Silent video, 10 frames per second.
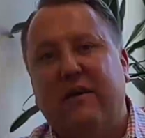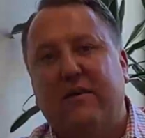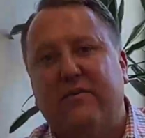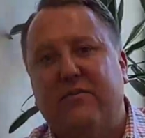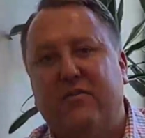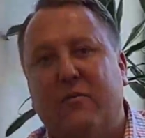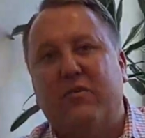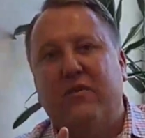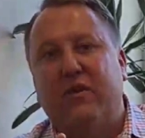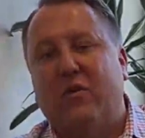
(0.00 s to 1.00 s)
is
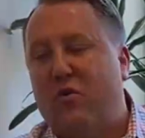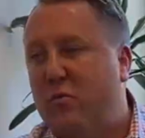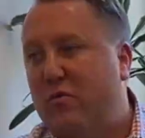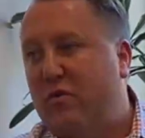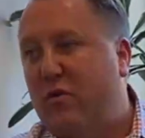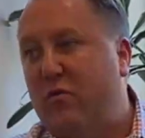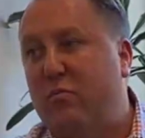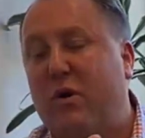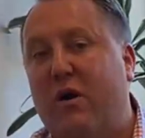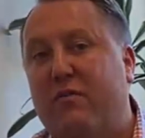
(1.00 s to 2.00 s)
something that Home of
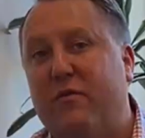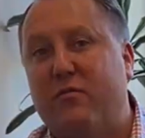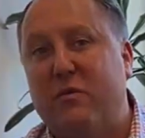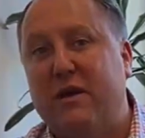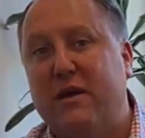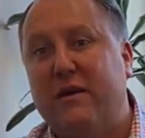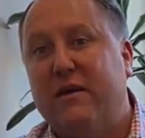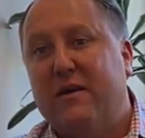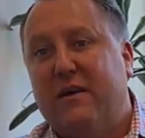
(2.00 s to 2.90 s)
Hope offers me